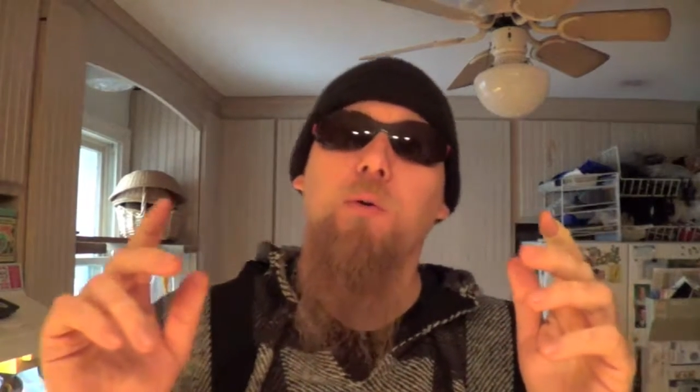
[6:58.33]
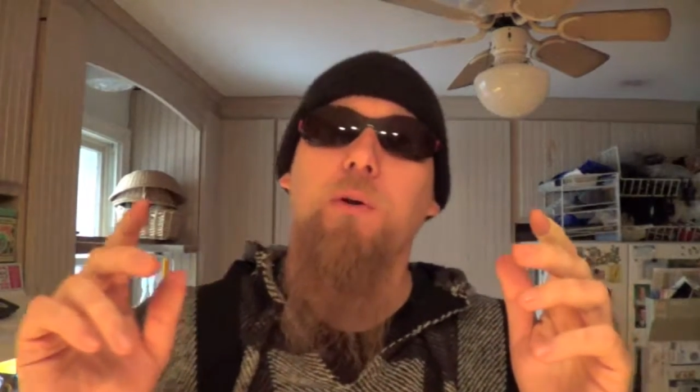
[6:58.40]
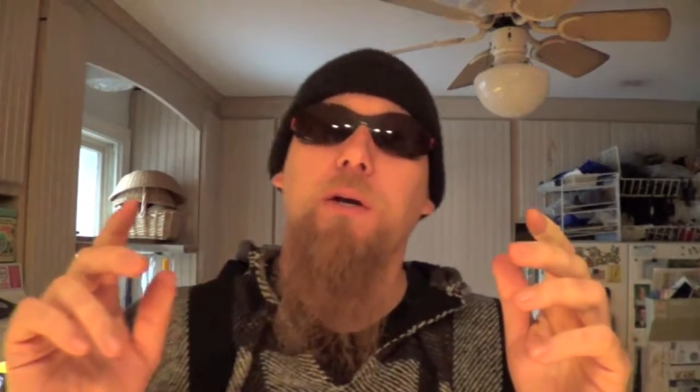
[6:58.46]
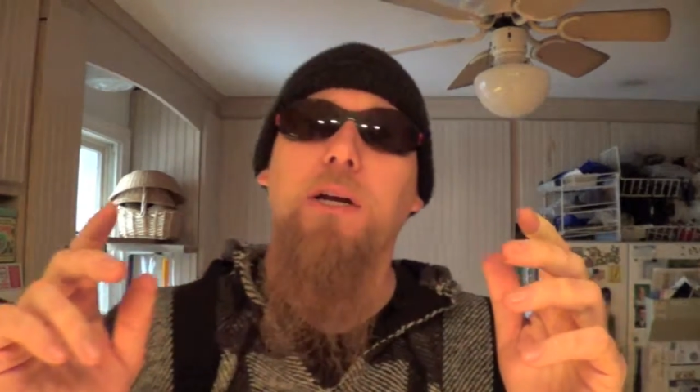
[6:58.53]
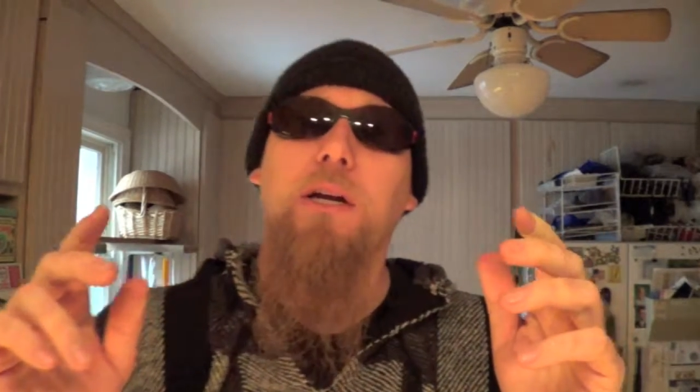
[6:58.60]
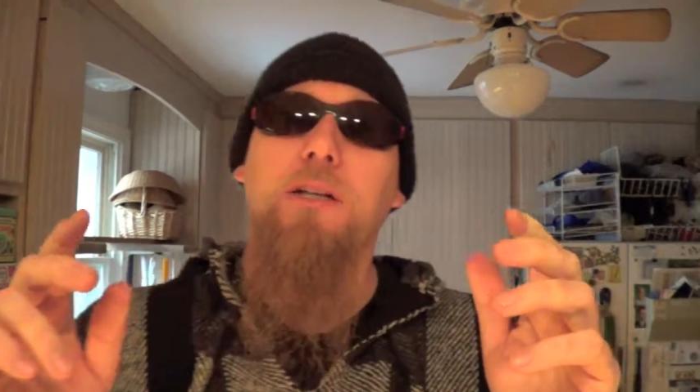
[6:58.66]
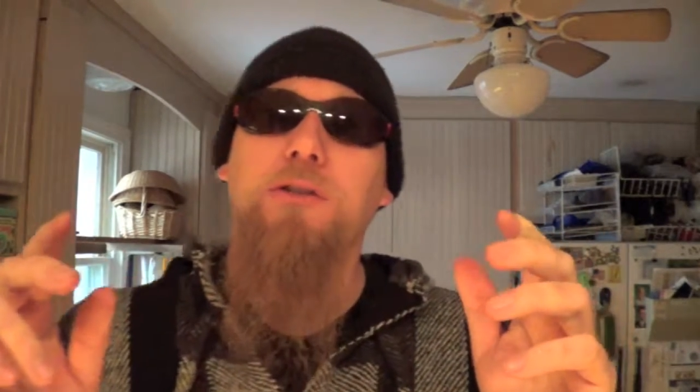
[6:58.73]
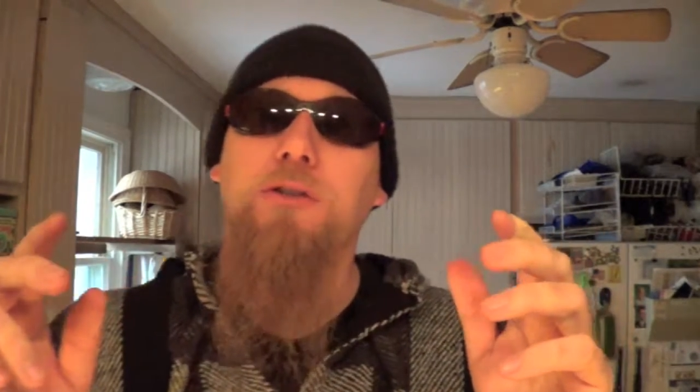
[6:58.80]

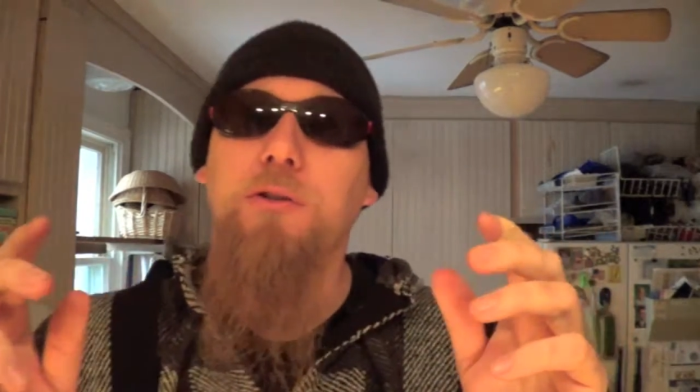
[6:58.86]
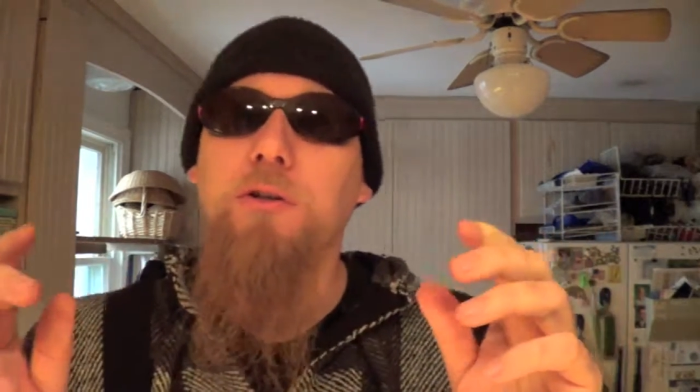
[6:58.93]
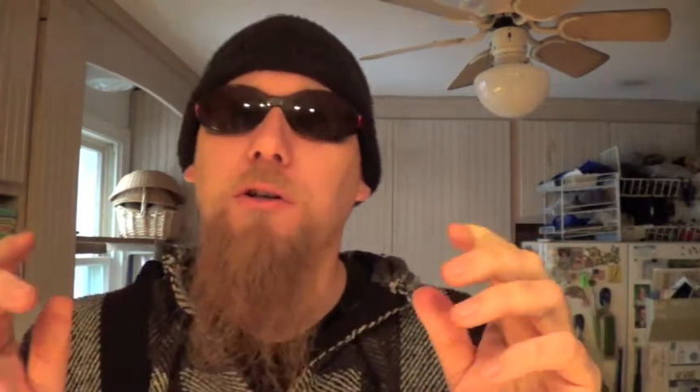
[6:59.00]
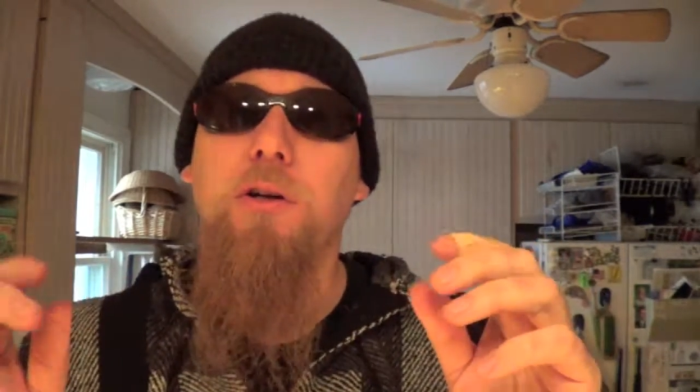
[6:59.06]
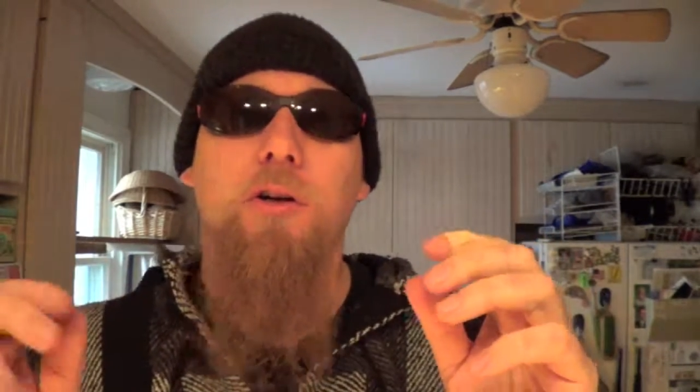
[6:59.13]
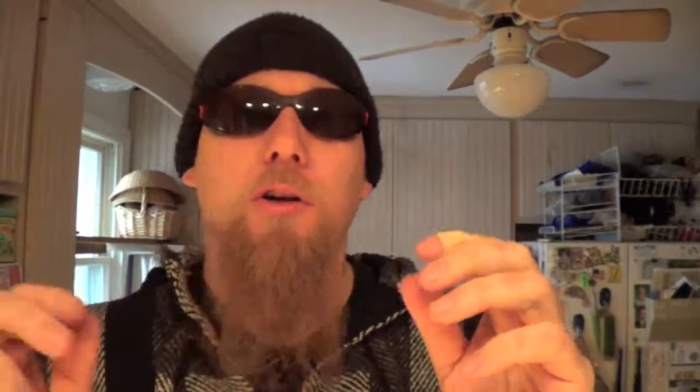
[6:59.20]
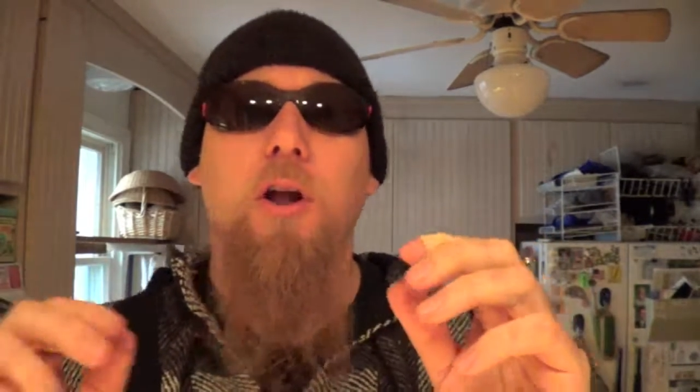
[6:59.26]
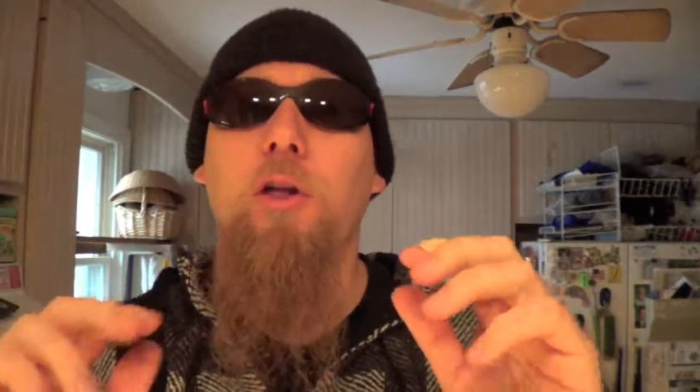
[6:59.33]
We answered
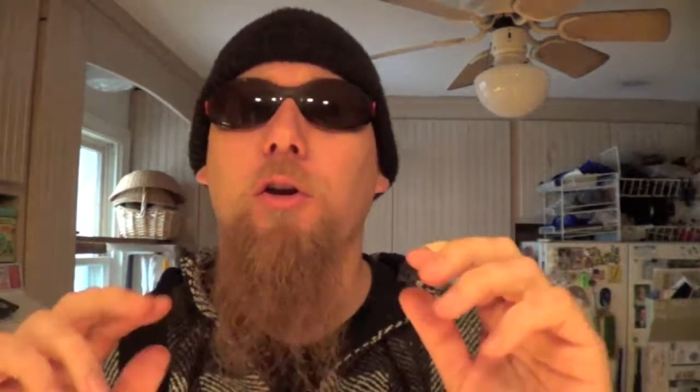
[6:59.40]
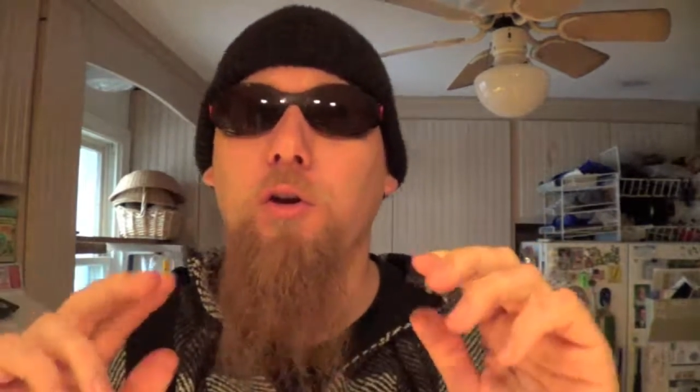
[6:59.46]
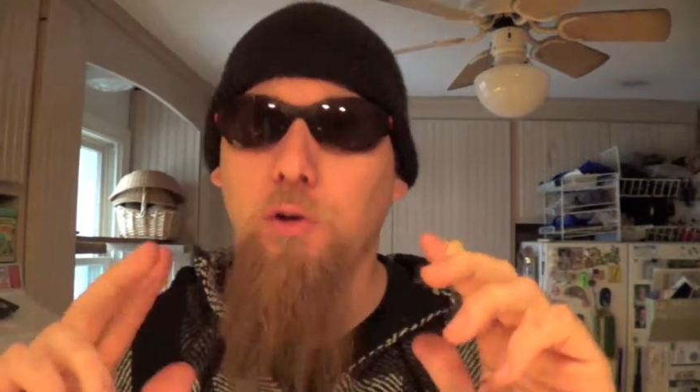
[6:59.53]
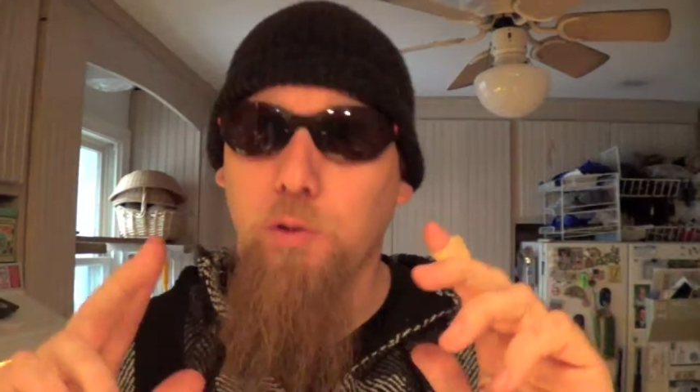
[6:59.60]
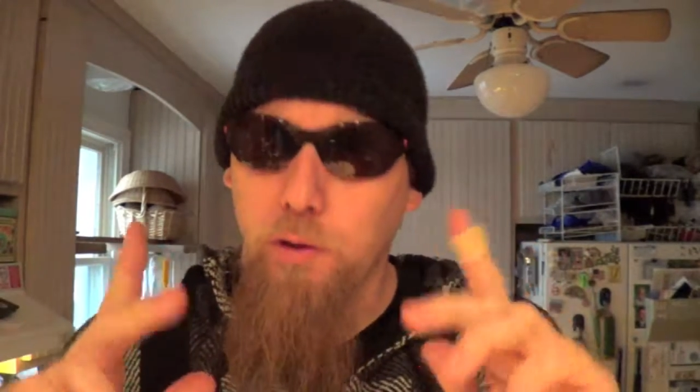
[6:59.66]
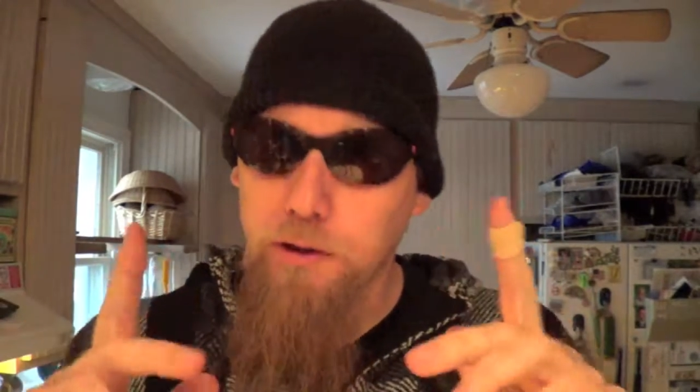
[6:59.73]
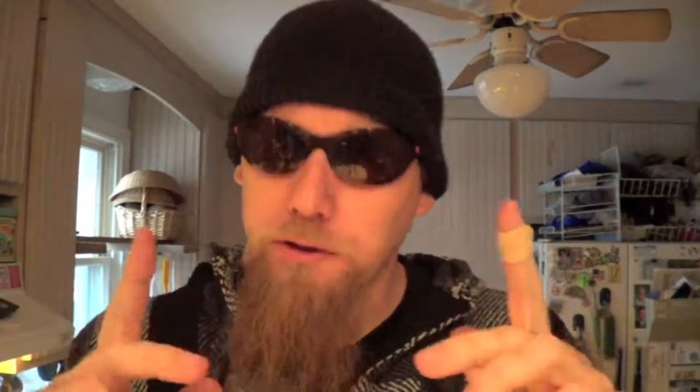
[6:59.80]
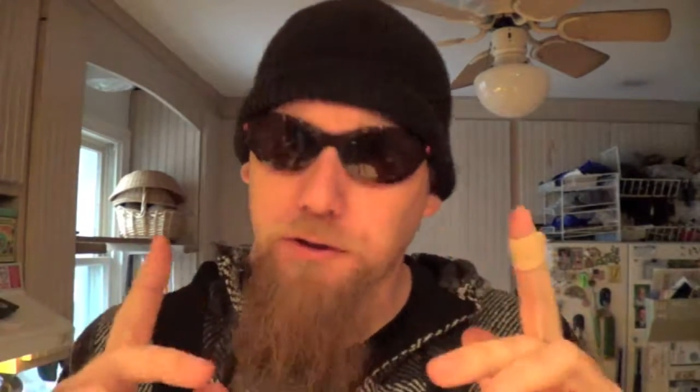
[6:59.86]
another
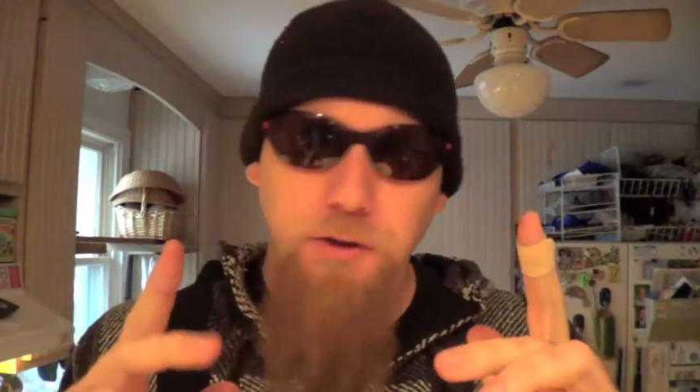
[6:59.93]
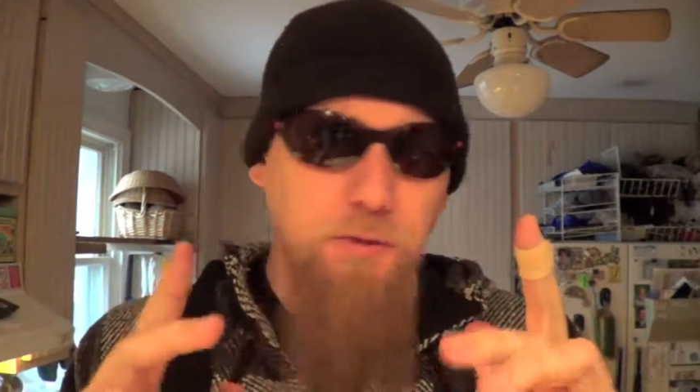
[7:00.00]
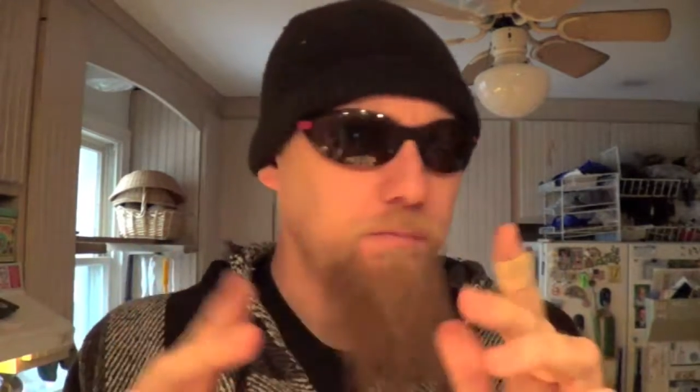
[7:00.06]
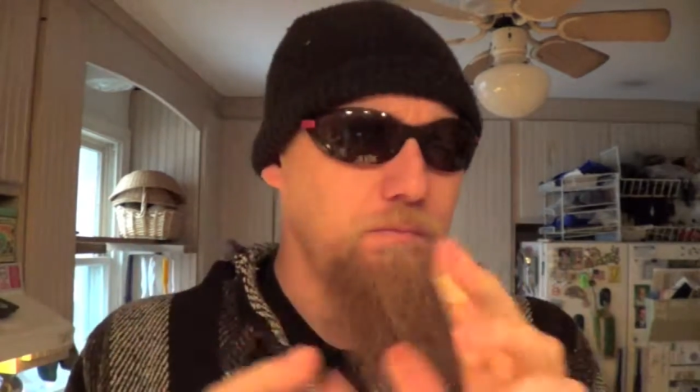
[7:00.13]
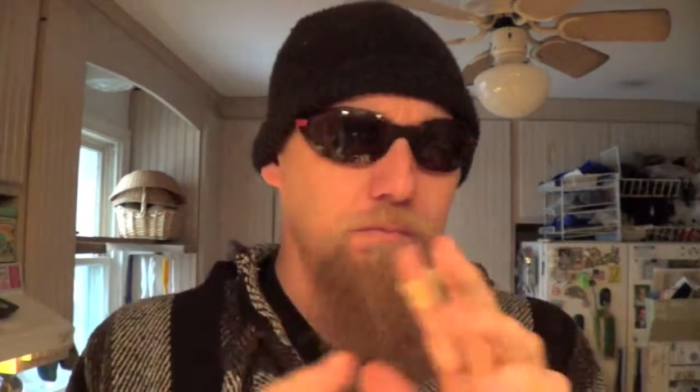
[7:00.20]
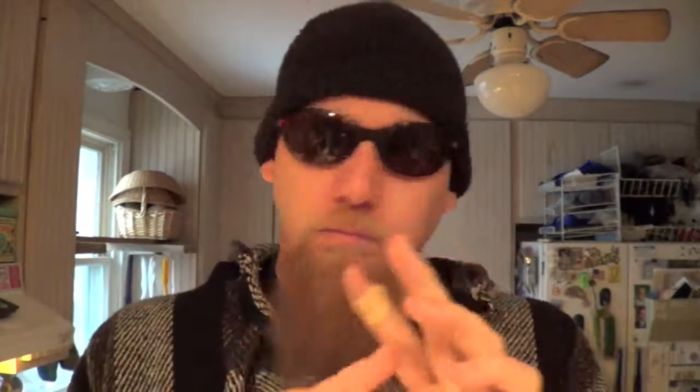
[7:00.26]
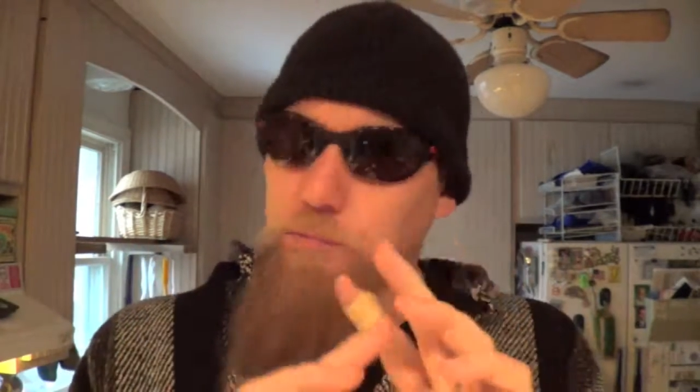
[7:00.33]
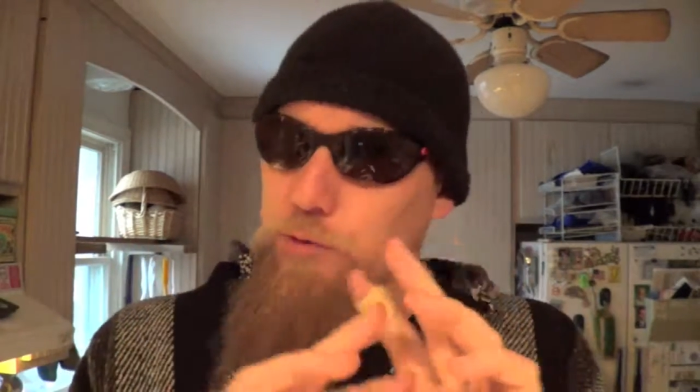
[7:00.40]
question